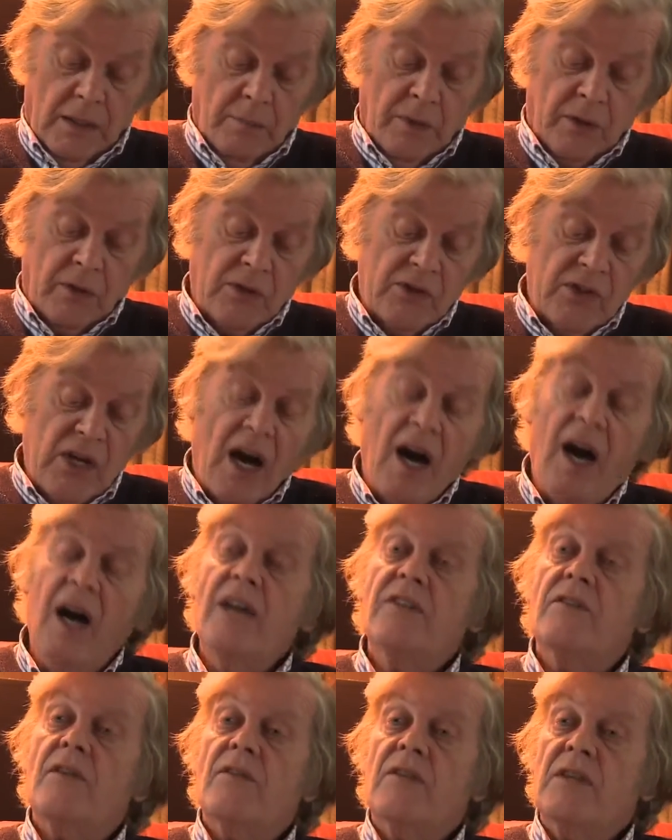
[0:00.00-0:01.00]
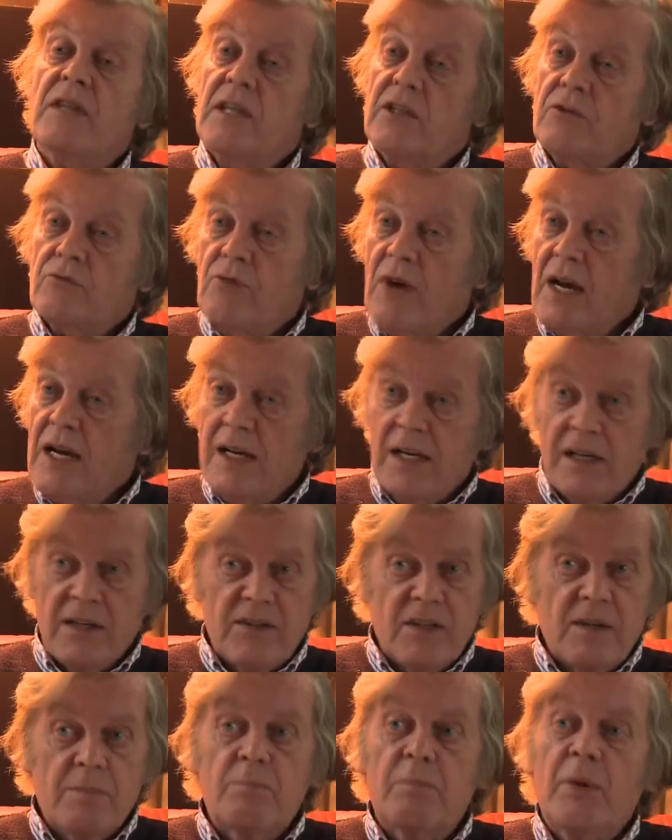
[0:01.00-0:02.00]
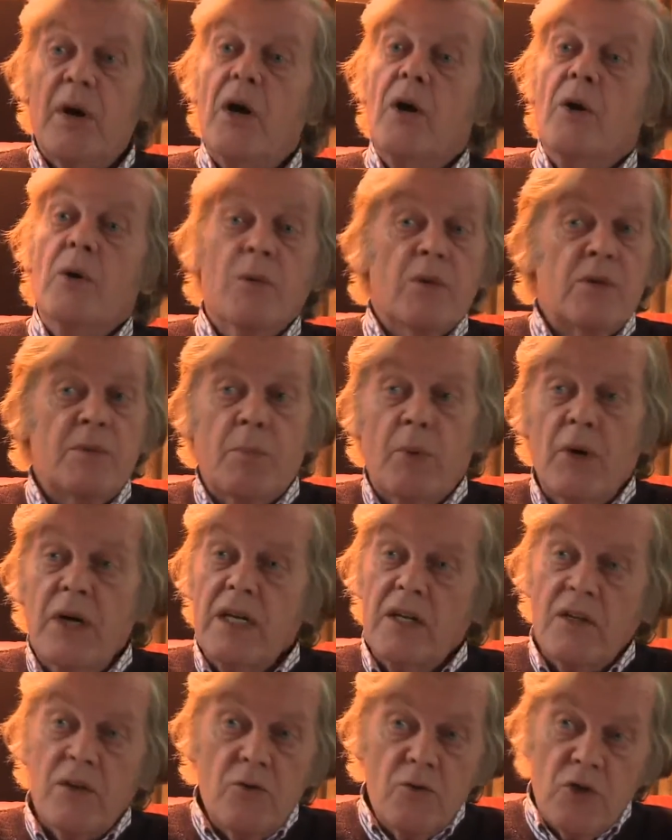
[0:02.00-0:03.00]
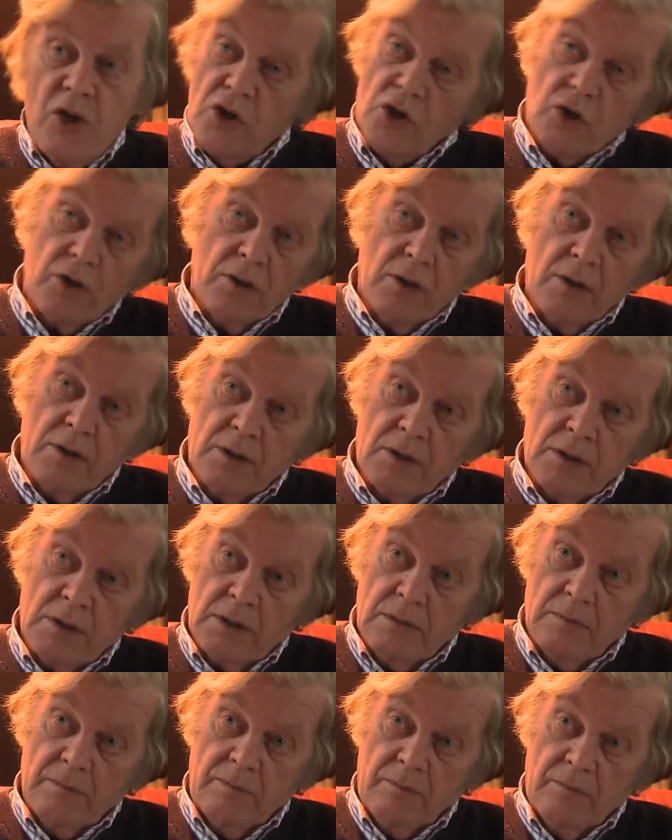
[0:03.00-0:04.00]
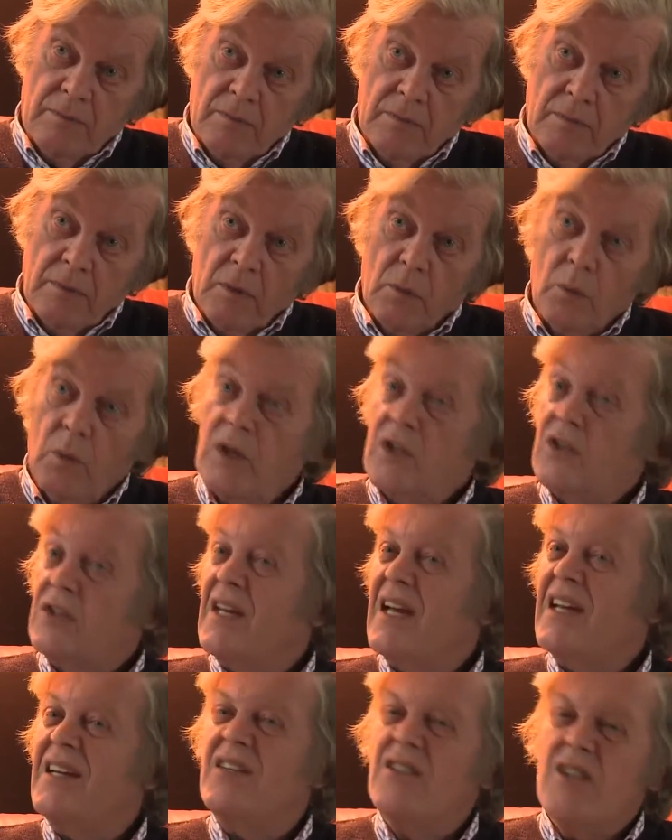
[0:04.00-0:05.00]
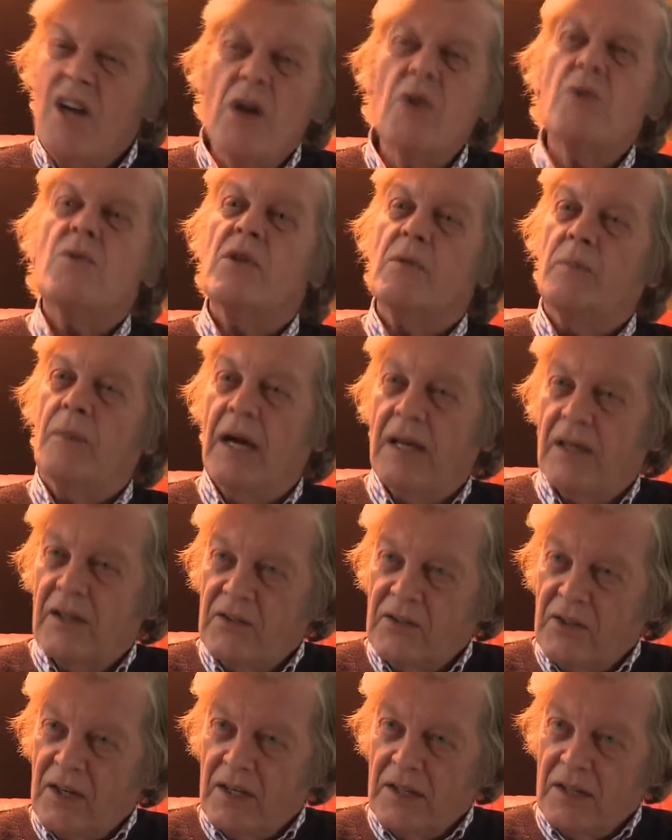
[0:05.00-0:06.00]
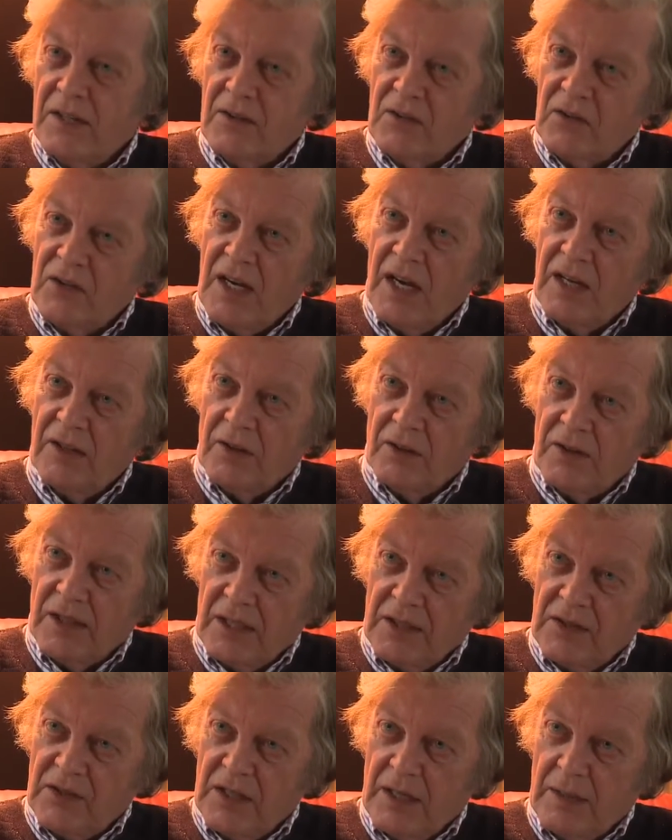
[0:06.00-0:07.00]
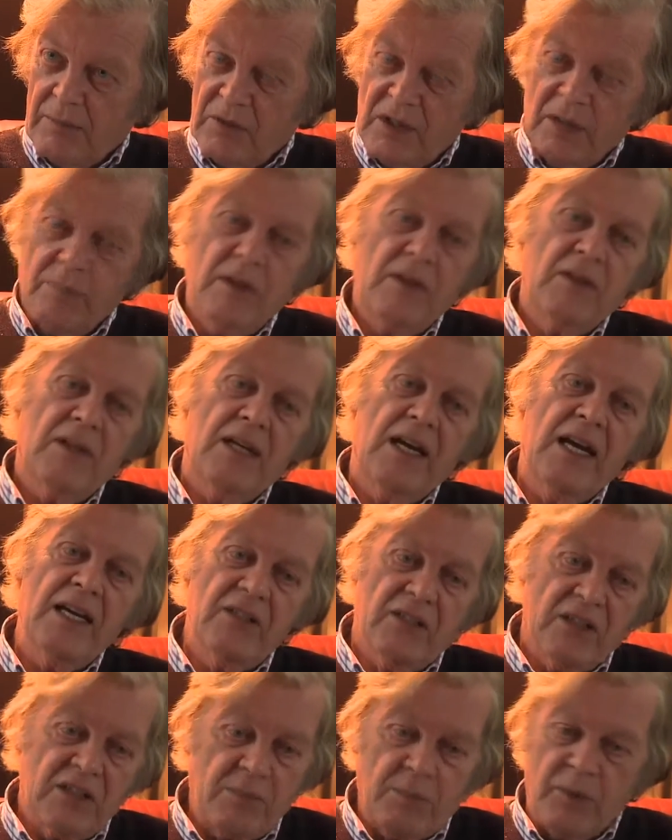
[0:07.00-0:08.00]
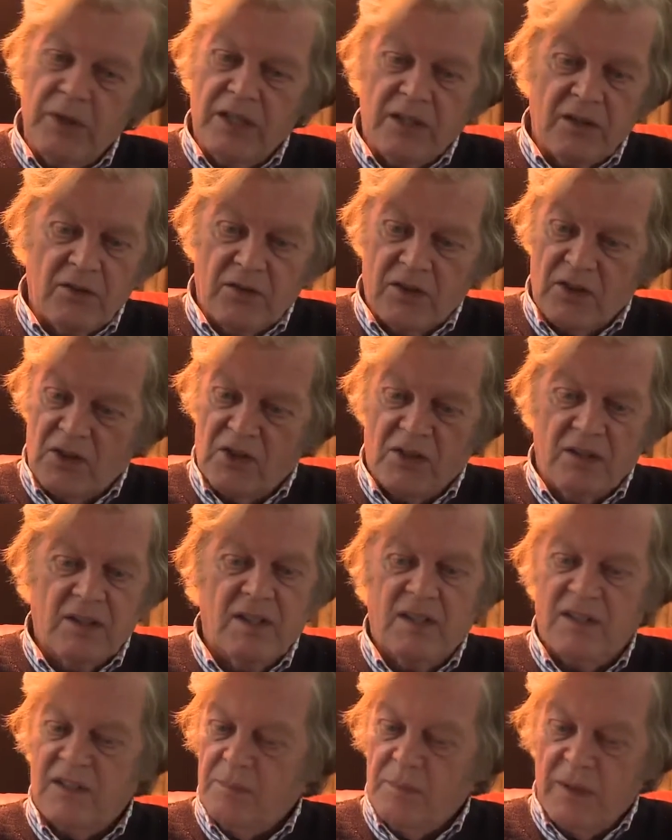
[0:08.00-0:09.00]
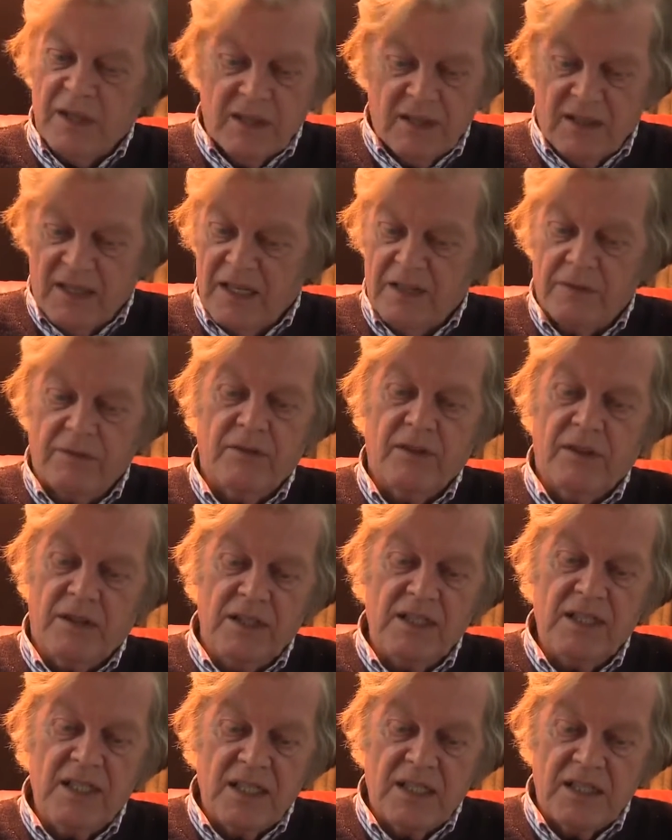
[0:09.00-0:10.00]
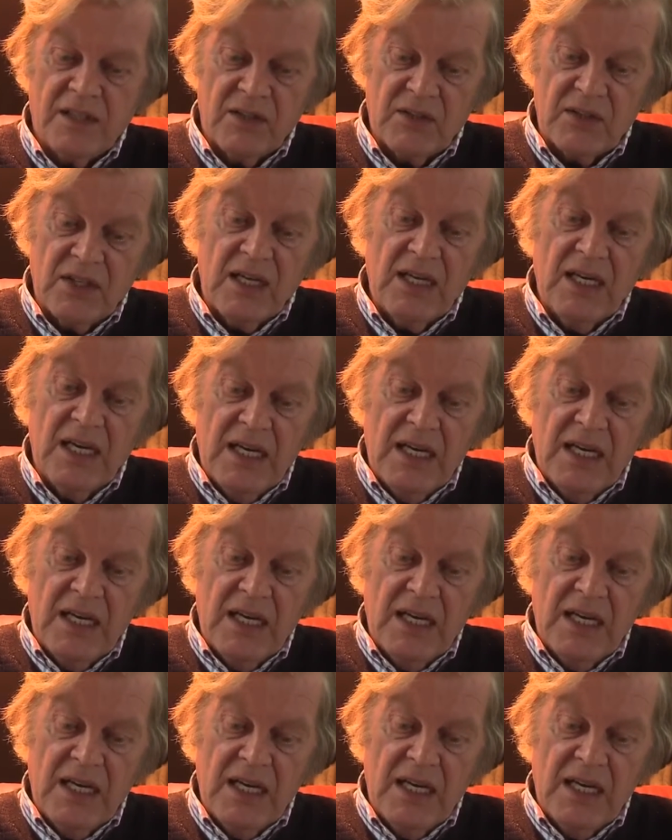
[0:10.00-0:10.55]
because either the Israelis impose preconditions which they know the Palestinians cannot accept. I mean, the latest precondition, it's been there for years,